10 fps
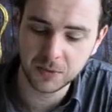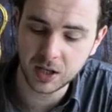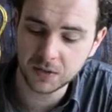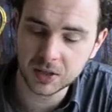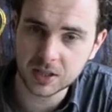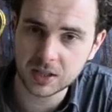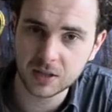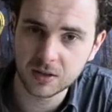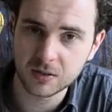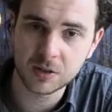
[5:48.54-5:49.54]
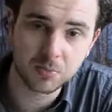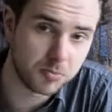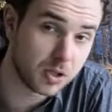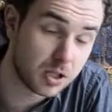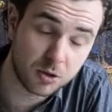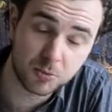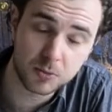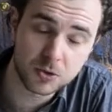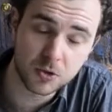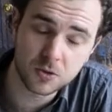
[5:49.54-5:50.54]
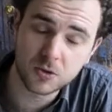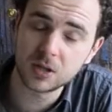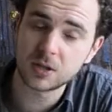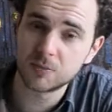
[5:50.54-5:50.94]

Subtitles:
Give it, a lot of people don't do this,